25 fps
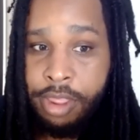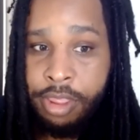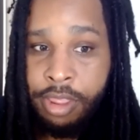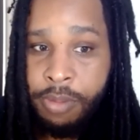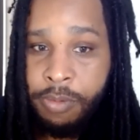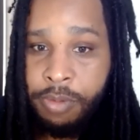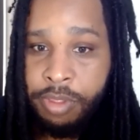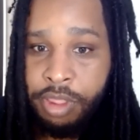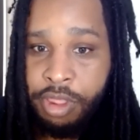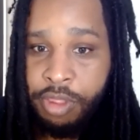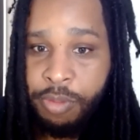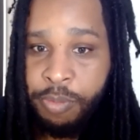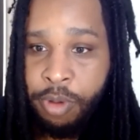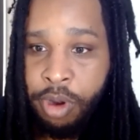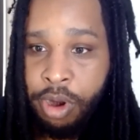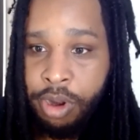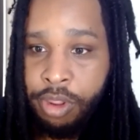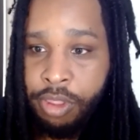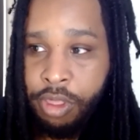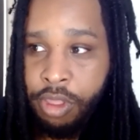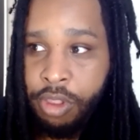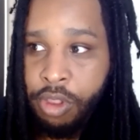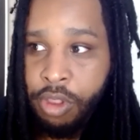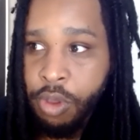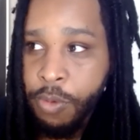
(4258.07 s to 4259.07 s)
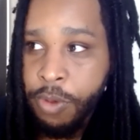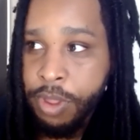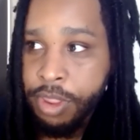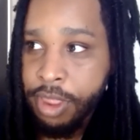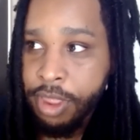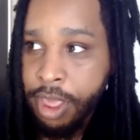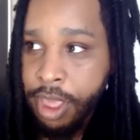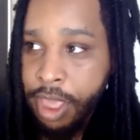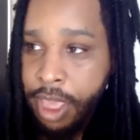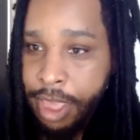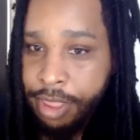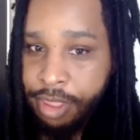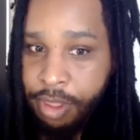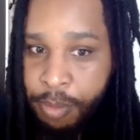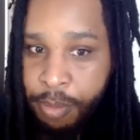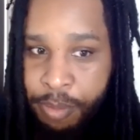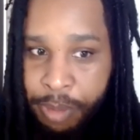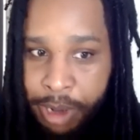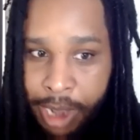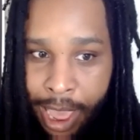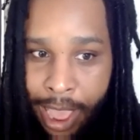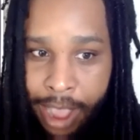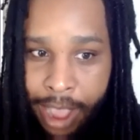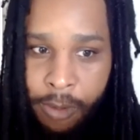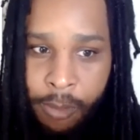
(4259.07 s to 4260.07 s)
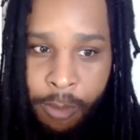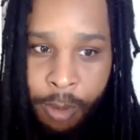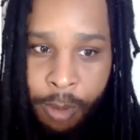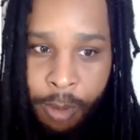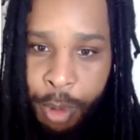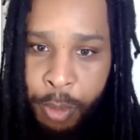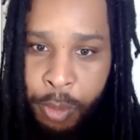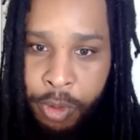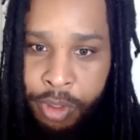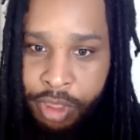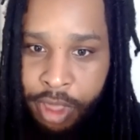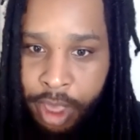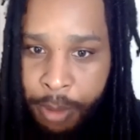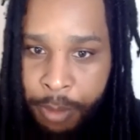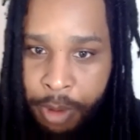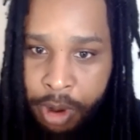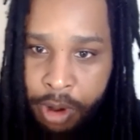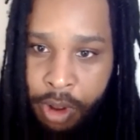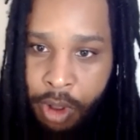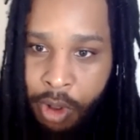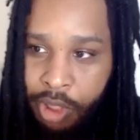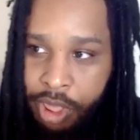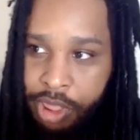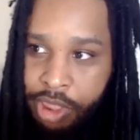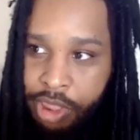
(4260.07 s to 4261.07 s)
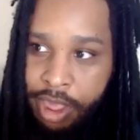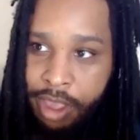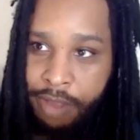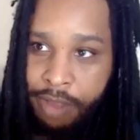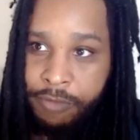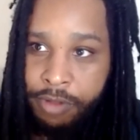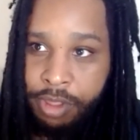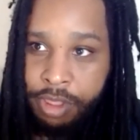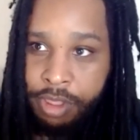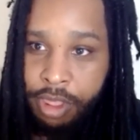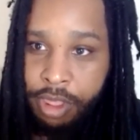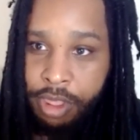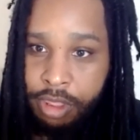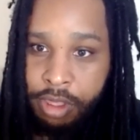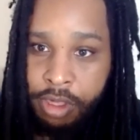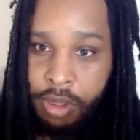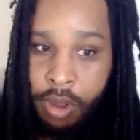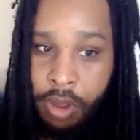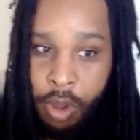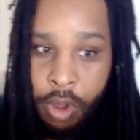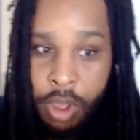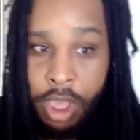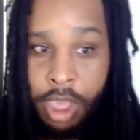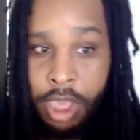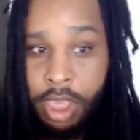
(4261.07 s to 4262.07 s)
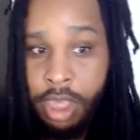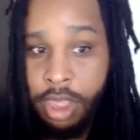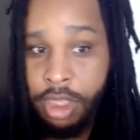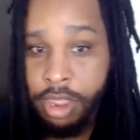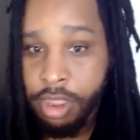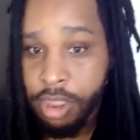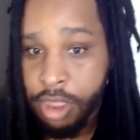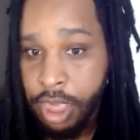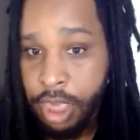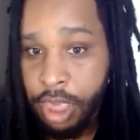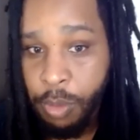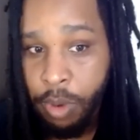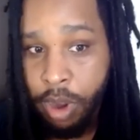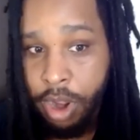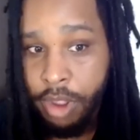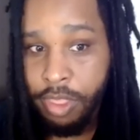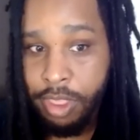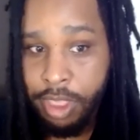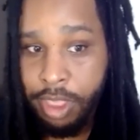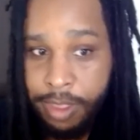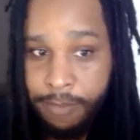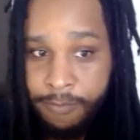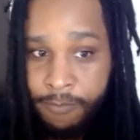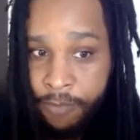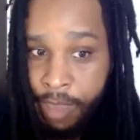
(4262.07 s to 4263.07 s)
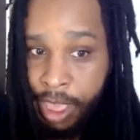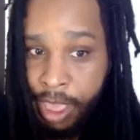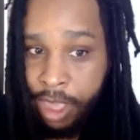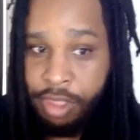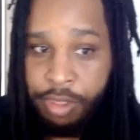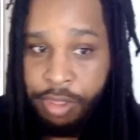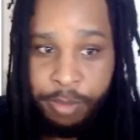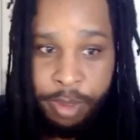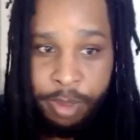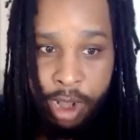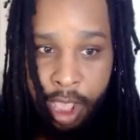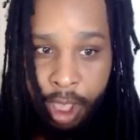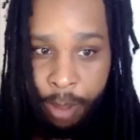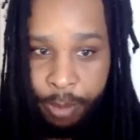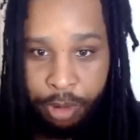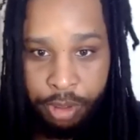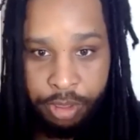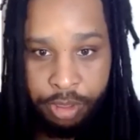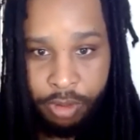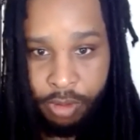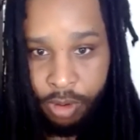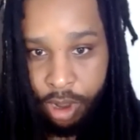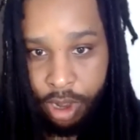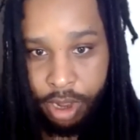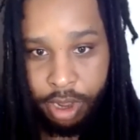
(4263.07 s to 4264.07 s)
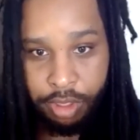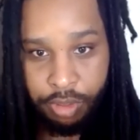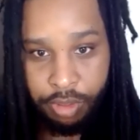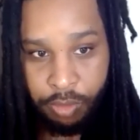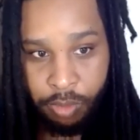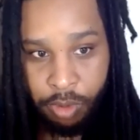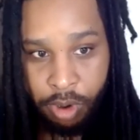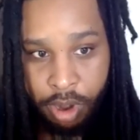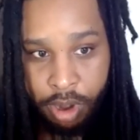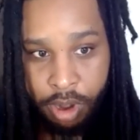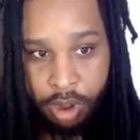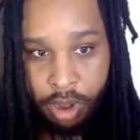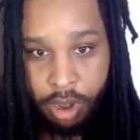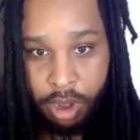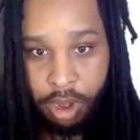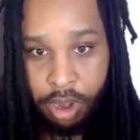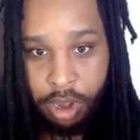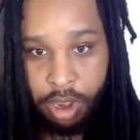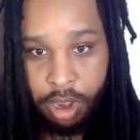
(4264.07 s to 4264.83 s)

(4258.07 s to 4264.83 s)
She was this person who was a, as a black woman was able to go to San Francisco, see where the investment opportunities were,